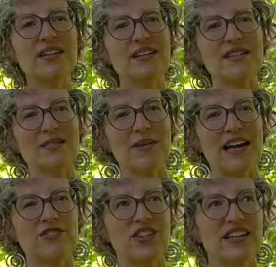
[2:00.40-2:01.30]
in this
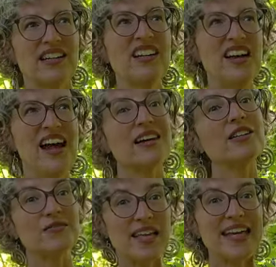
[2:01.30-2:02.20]
magic and
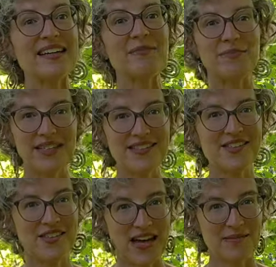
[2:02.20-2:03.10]
of taking big
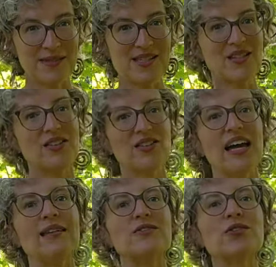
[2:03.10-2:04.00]
steps
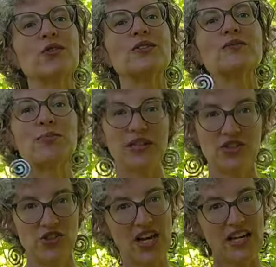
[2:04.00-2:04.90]
and towards big
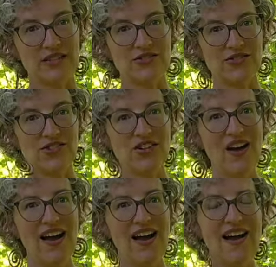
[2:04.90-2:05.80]
change,
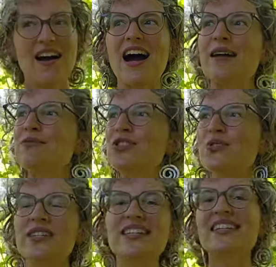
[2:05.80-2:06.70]
I'm
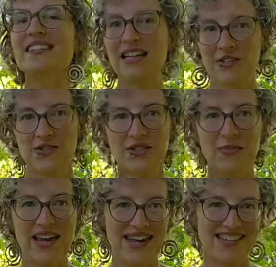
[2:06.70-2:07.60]
doing it at nature's
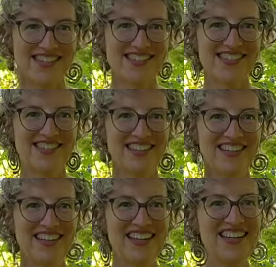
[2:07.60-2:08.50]
pace.
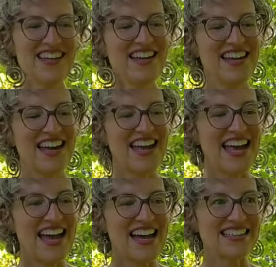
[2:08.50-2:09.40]

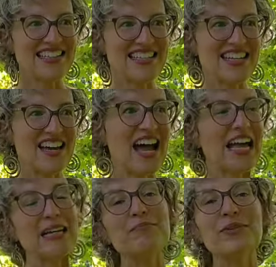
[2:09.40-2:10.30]
And I
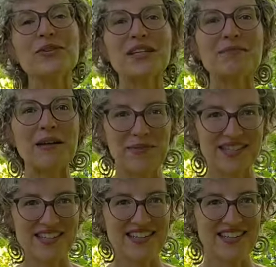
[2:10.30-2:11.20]
am building my
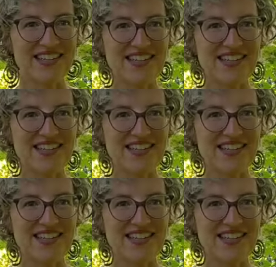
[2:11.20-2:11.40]
business,